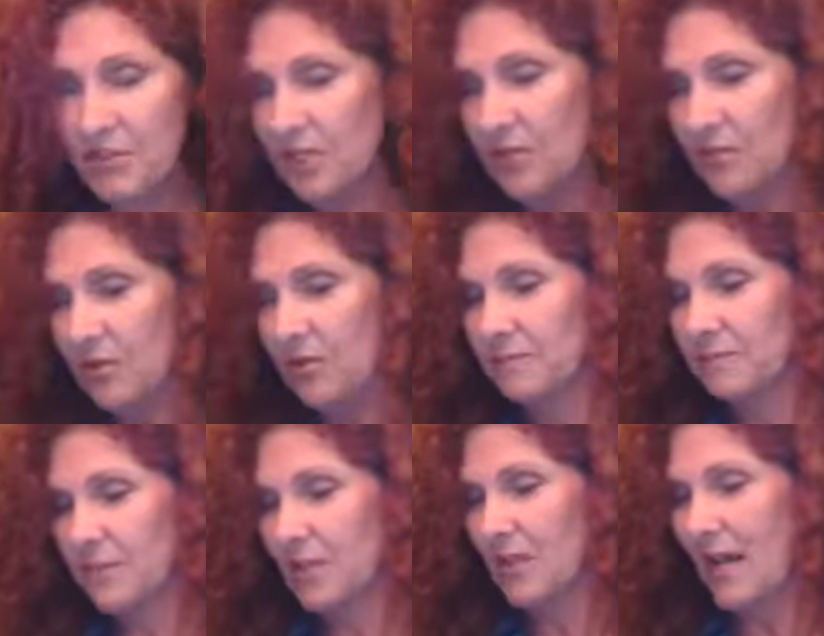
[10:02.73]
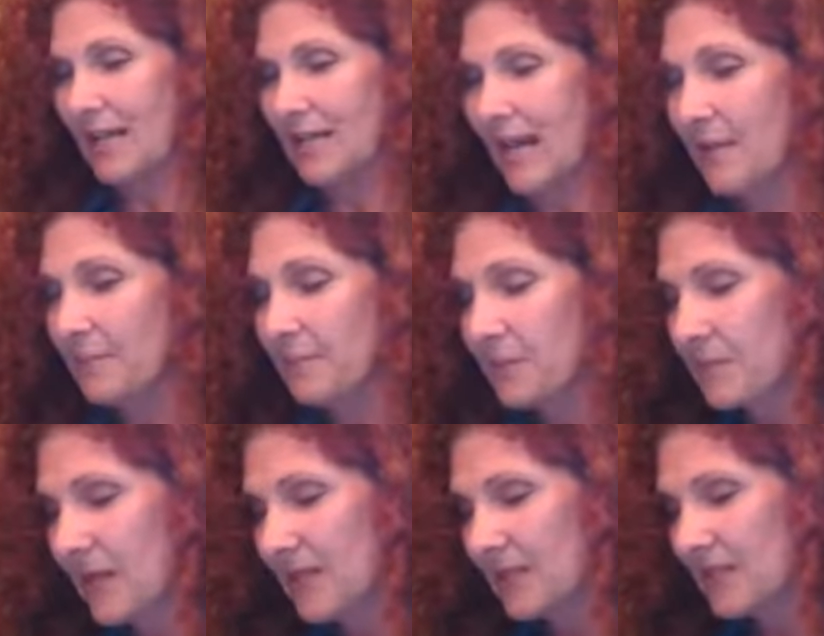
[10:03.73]
she's real good like that.
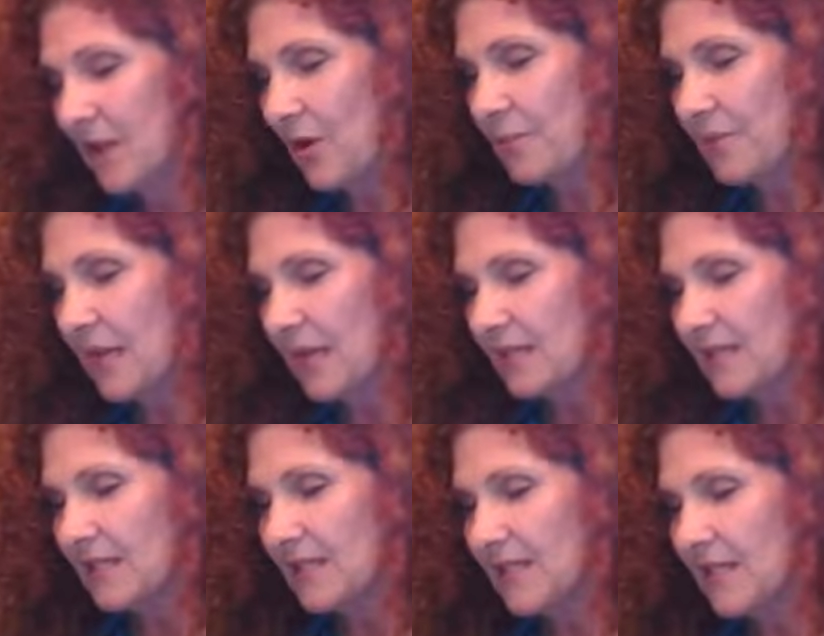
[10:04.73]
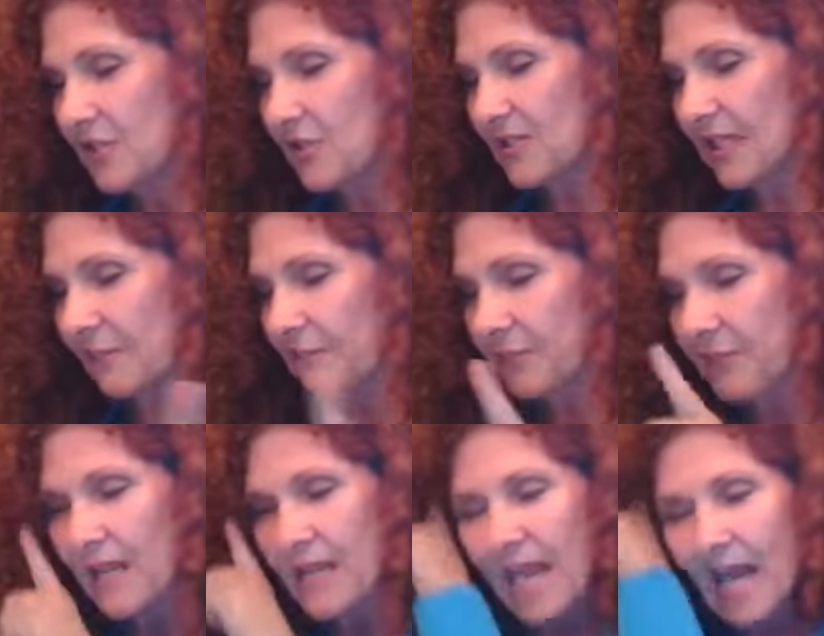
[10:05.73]
So this is interesting.
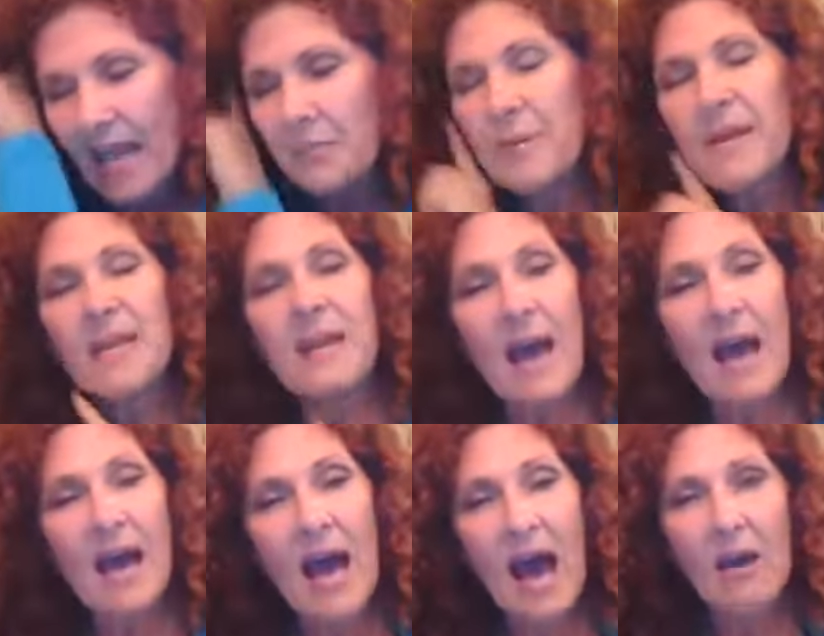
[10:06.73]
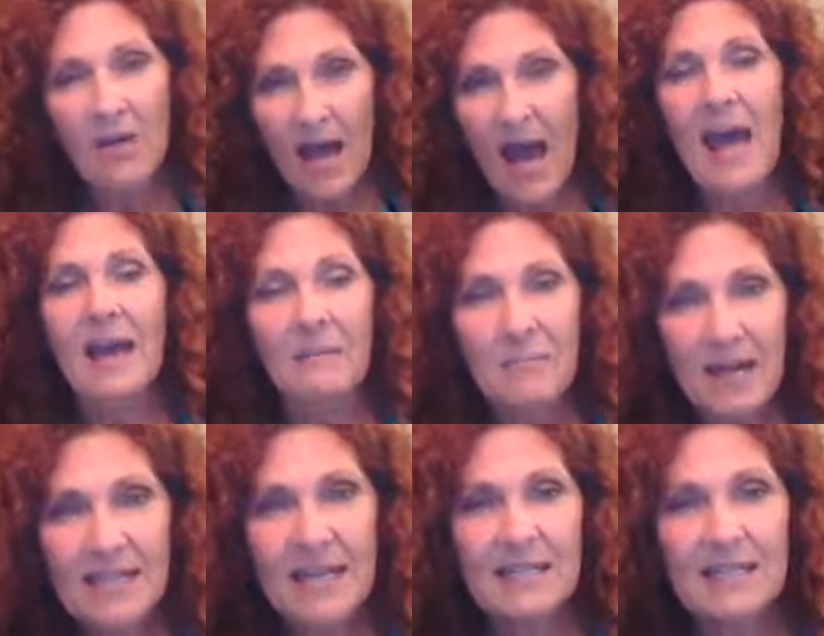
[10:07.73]
AP, I, I had
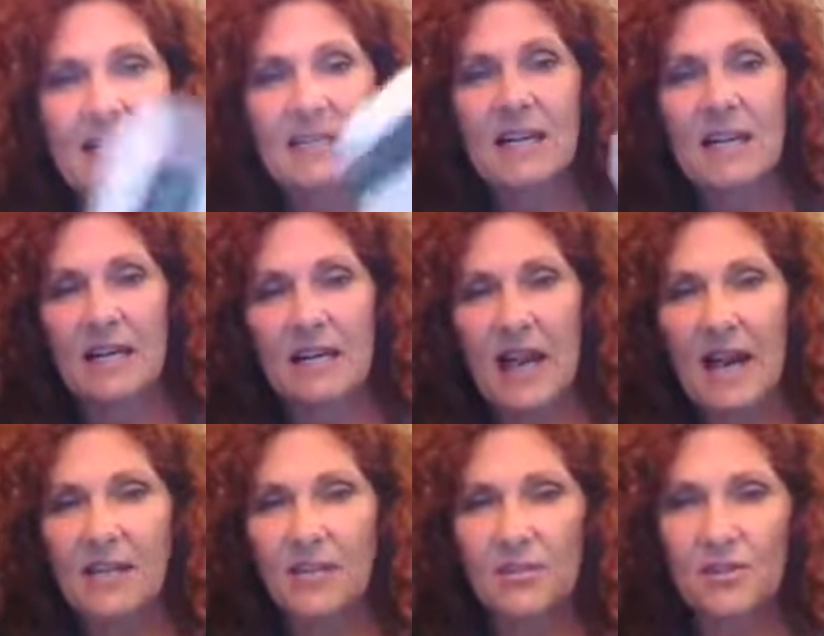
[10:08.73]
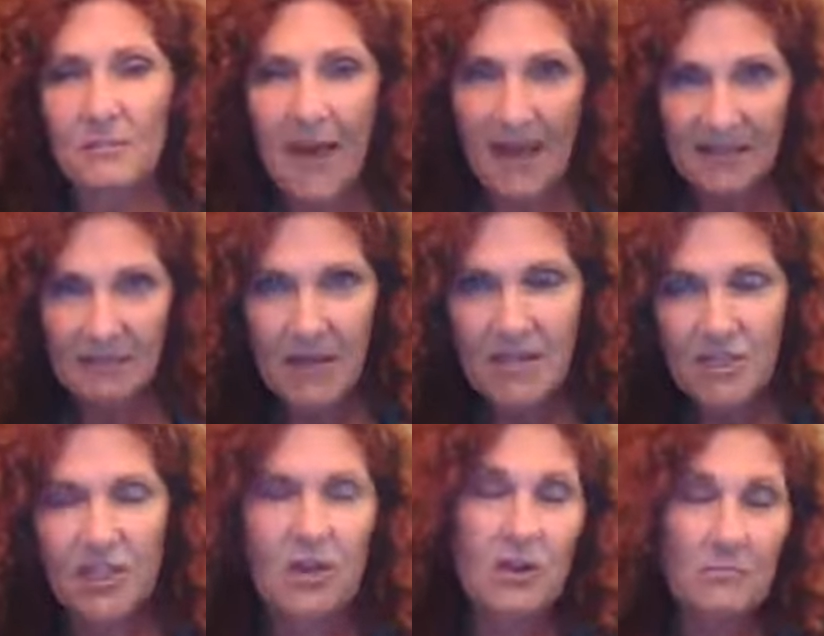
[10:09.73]
my testing done. I used
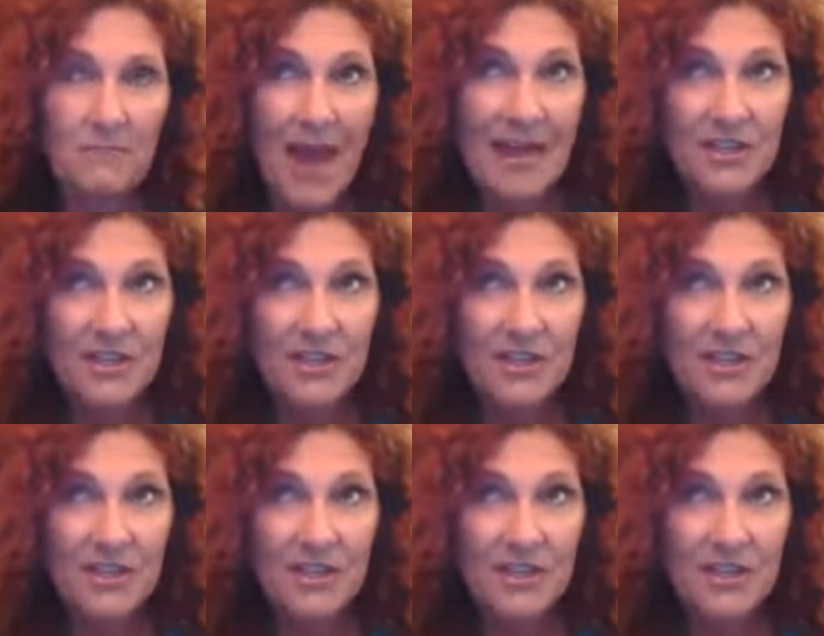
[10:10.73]
maximized or